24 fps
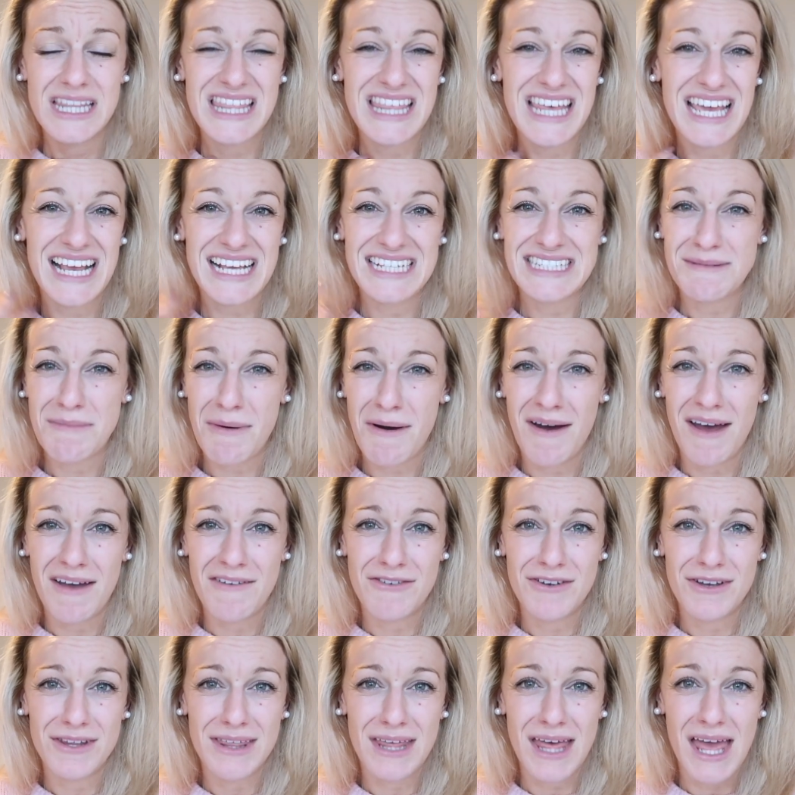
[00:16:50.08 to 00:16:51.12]
thinks about
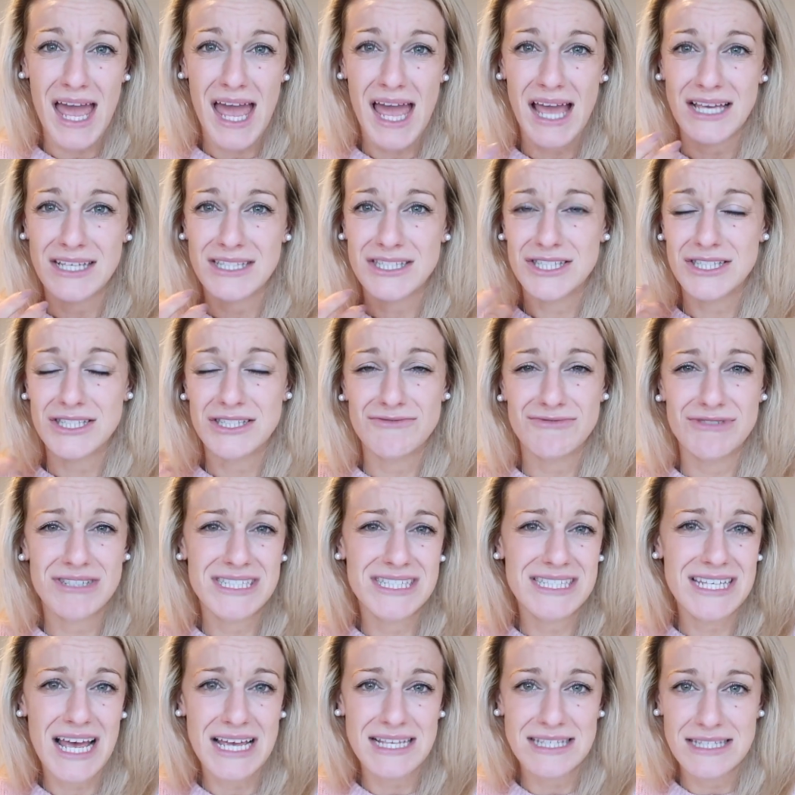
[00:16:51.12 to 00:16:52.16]
everything,
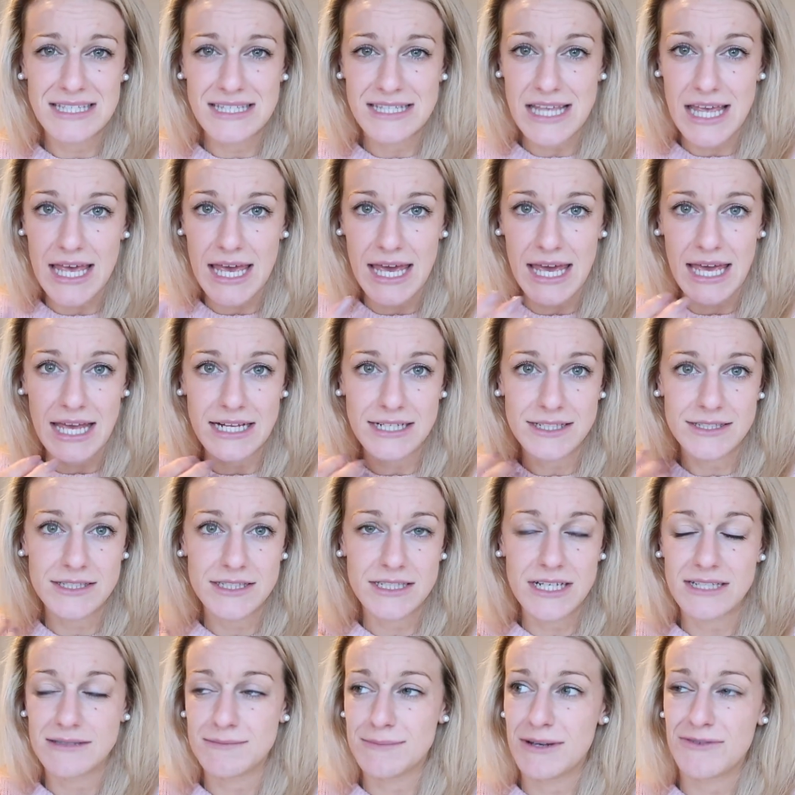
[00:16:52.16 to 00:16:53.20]
assesses it,
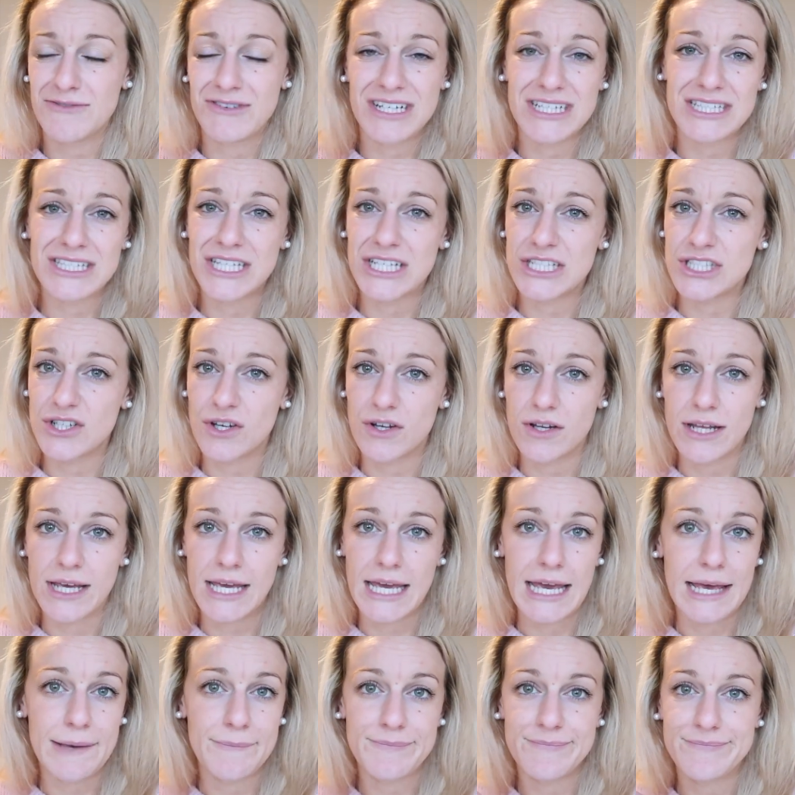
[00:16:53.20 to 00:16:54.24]
does my research on
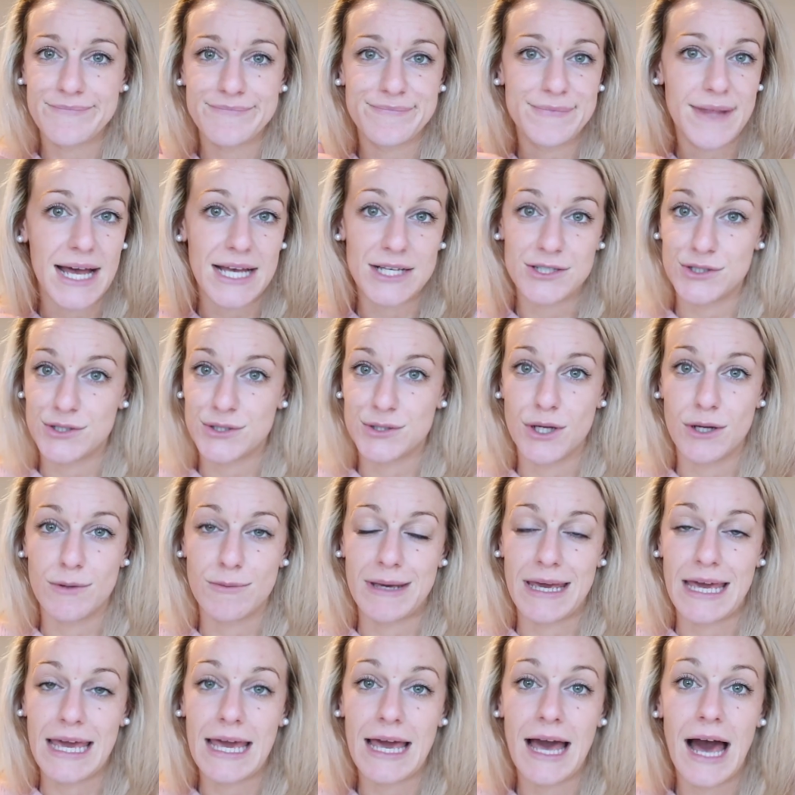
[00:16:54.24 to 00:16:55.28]
it. That's just not
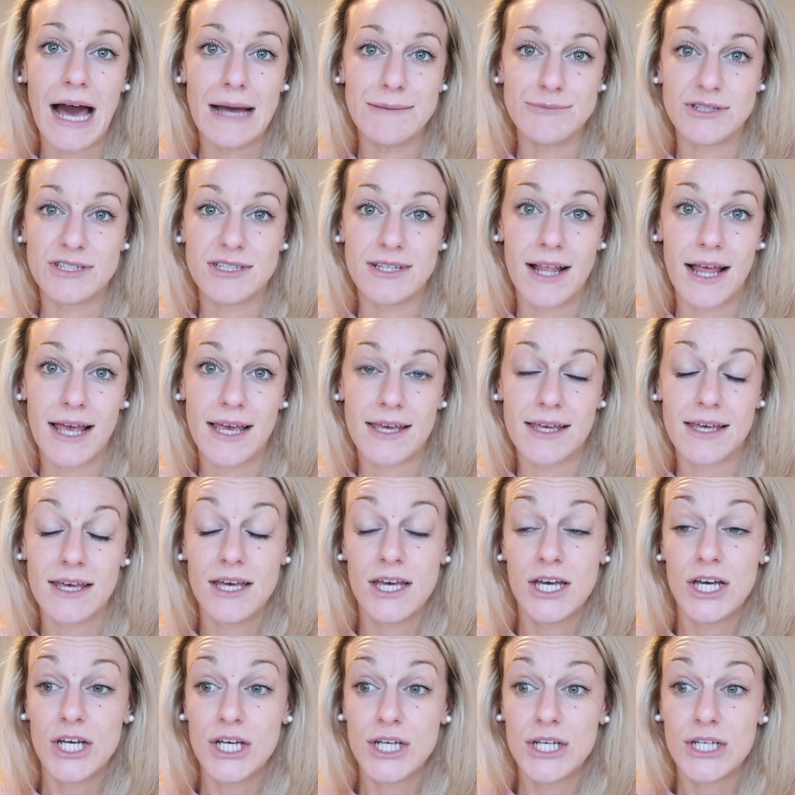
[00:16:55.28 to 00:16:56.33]
me. I'm just like,
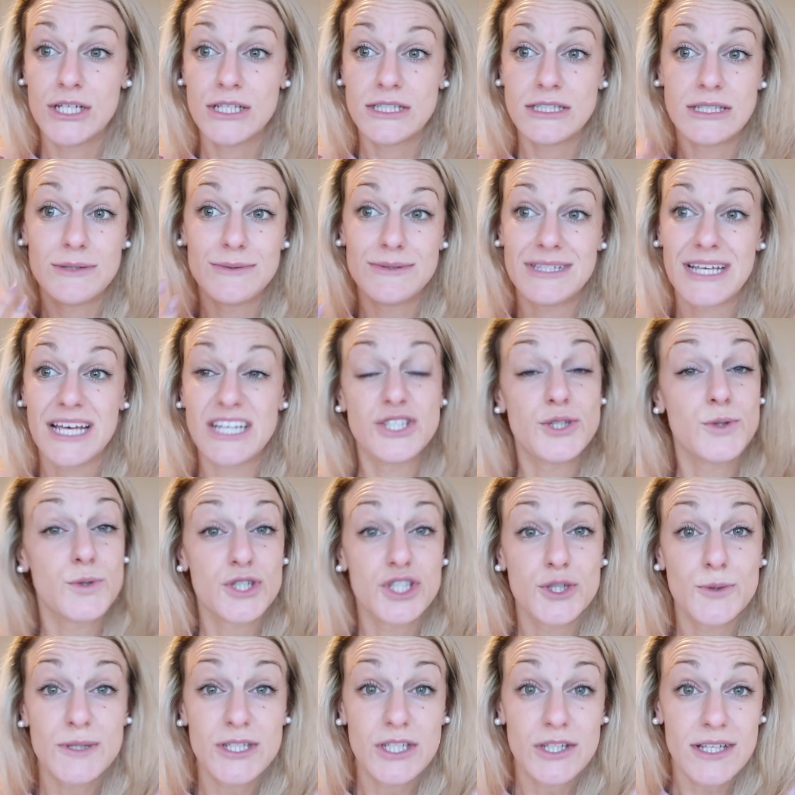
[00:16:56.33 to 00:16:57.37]
someone says,
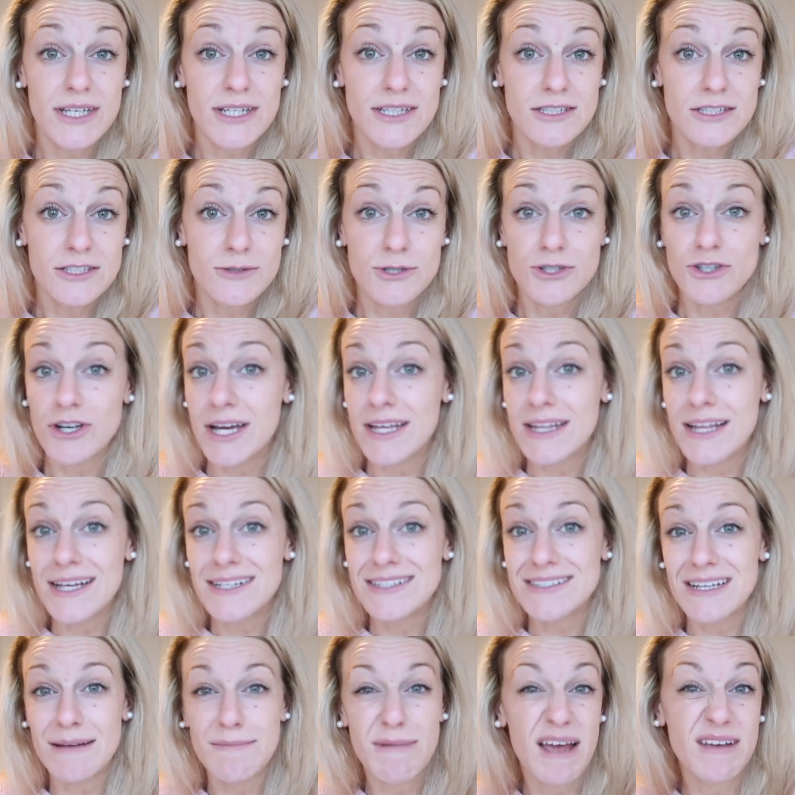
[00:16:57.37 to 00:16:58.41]
should we do this? Should we try
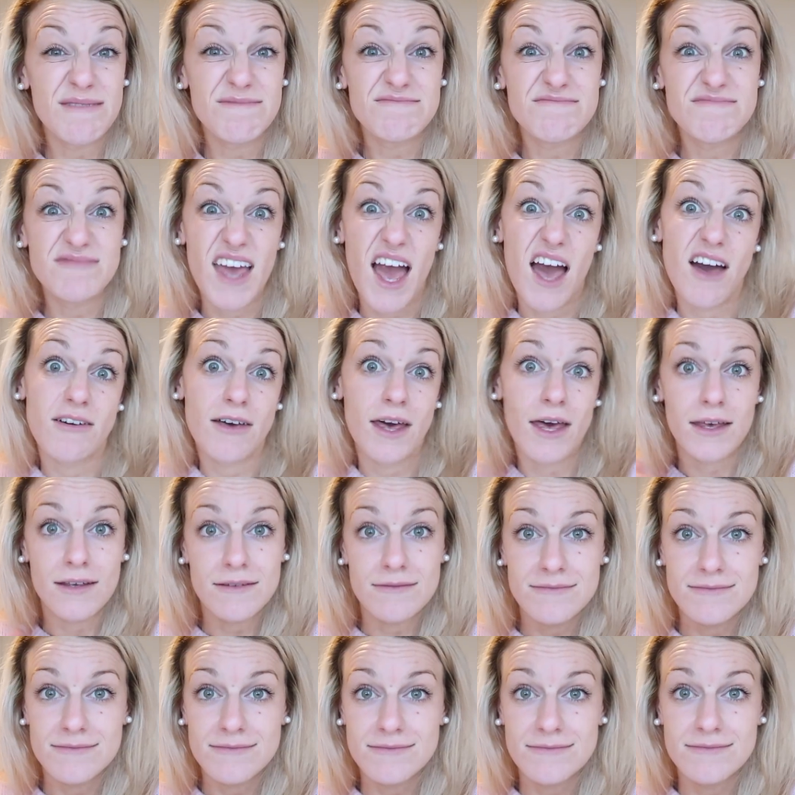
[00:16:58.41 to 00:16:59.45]
this? And I'm like, yeah, okay.
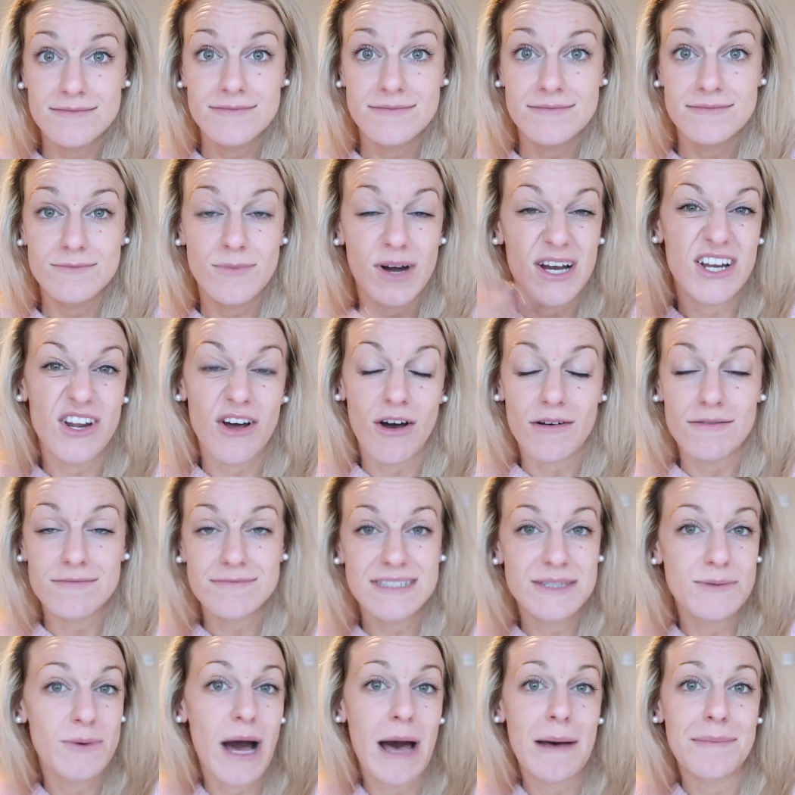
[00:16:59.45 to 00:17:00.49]
Why not?
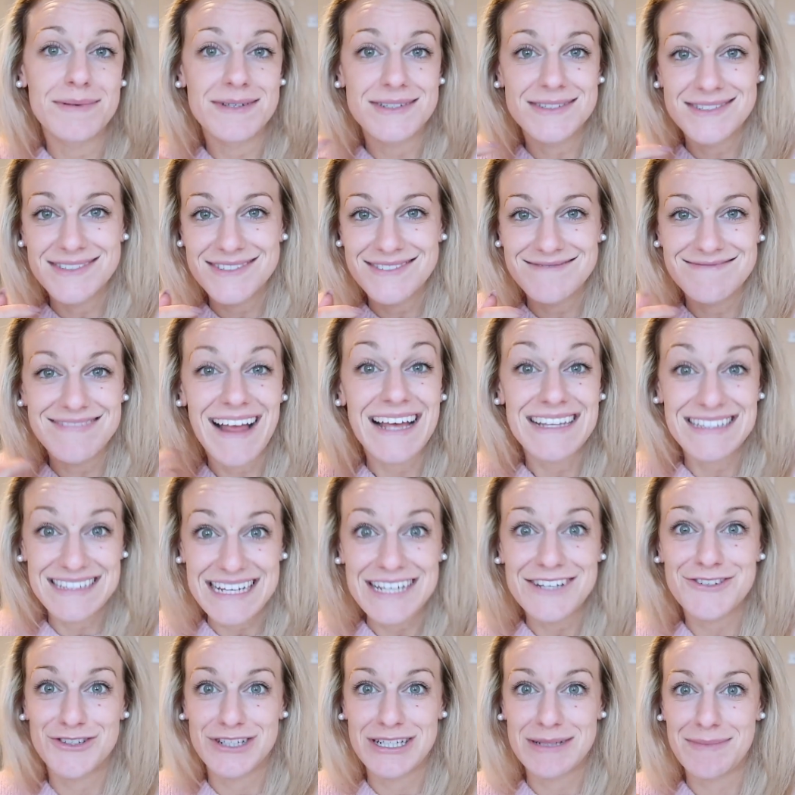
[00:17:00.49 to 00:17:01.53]
See what happens. That's
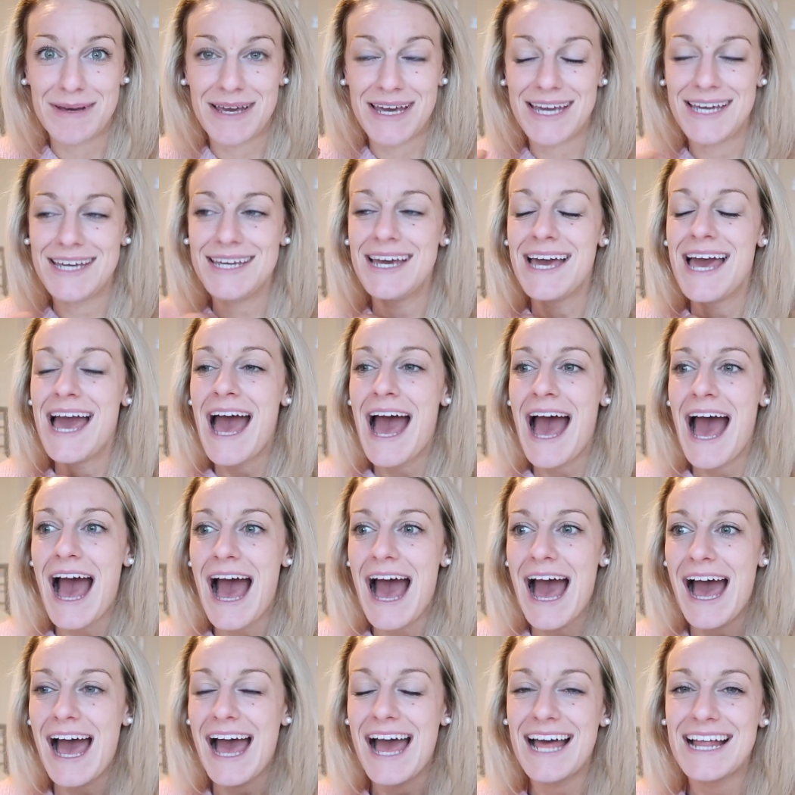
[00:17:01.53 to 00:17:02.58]
literally me.
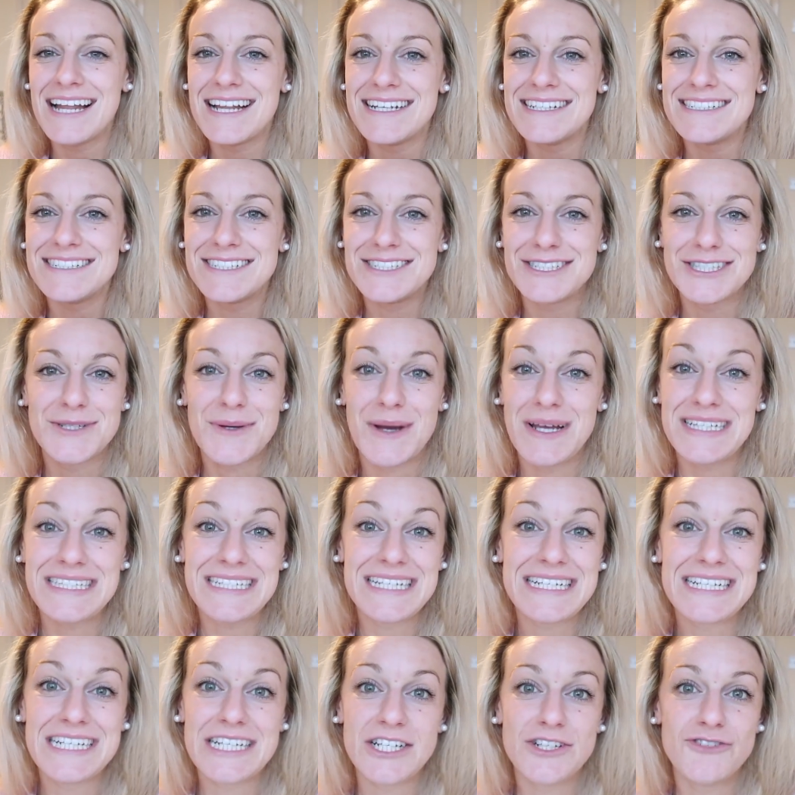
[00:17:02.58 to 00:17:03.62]
And so I
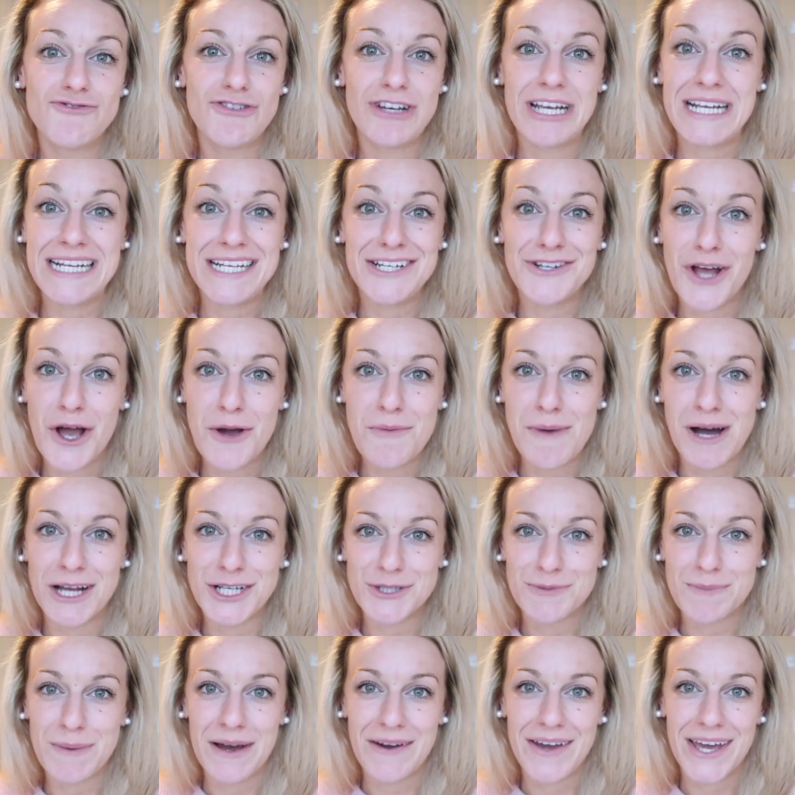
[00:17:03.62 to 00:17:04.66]
didn't really know much
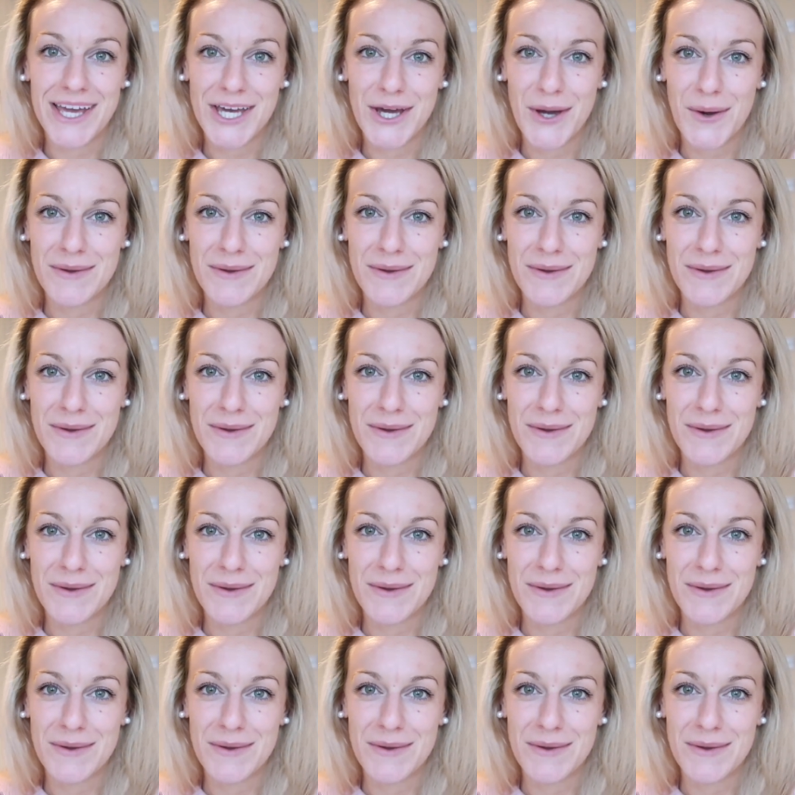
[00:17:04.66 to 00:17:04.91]
about it